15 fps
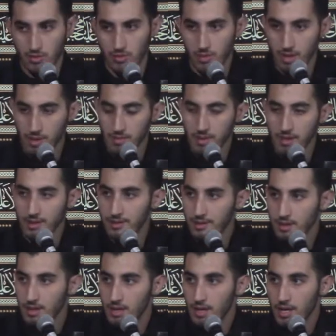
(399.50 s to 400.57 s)
What do you mean?
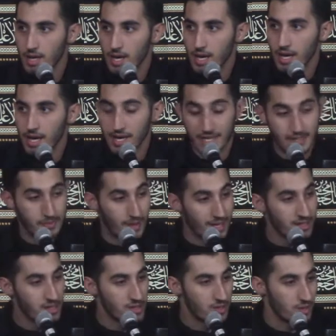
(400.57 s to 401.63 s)
He
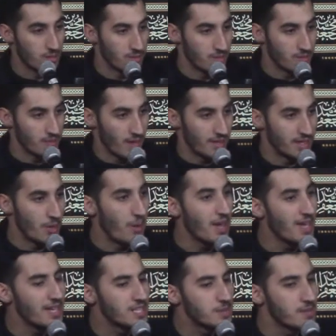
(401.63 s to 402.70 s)
explains it to him. And the way
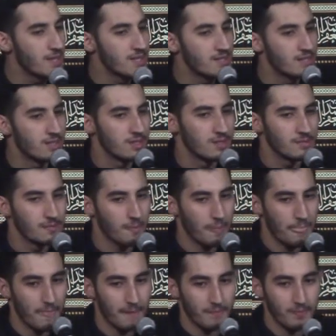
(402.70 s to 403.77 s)
he explains it,
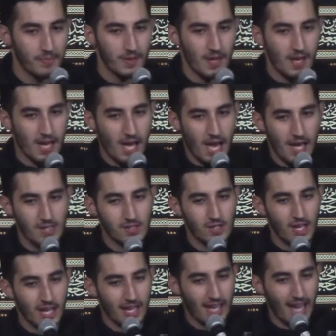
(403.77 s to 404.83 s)
it's
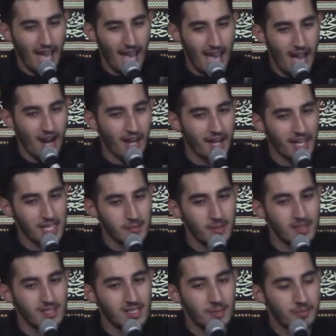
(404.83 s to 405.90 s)
like, how can I
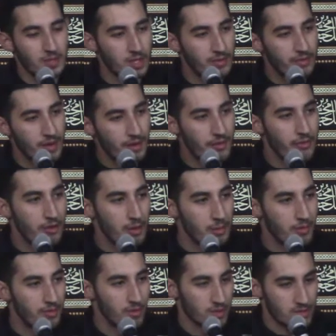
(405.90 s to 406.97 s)
explain something you've never felt
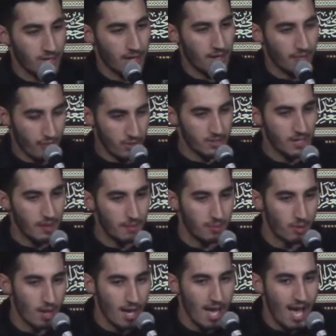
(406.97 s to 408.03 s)
before? It's like, for
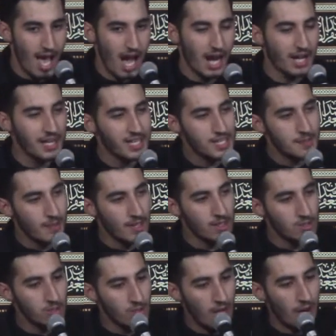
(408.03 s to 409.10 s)
example, how can I explain
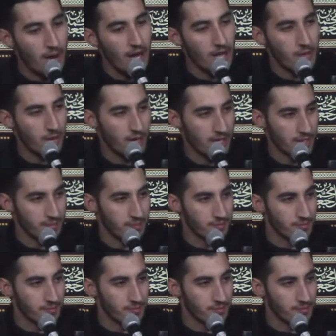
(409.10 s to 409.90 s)
to you how hungry I am?